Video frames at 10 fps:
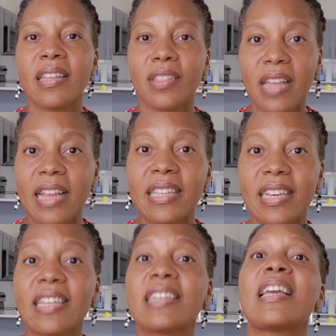and the
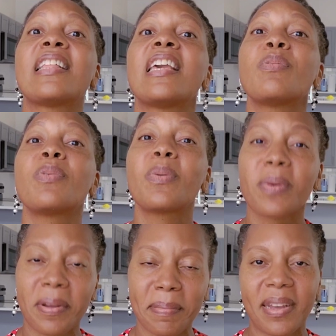idea is that it will
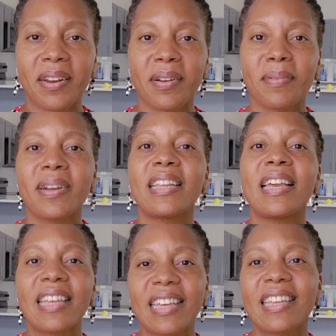work better when
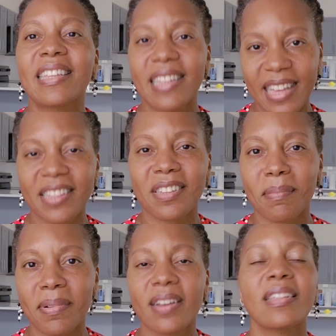it gets
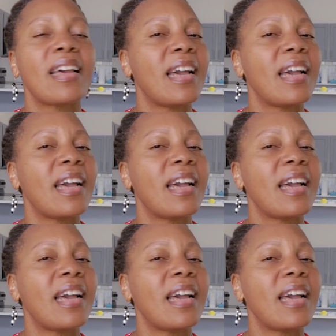unplugged.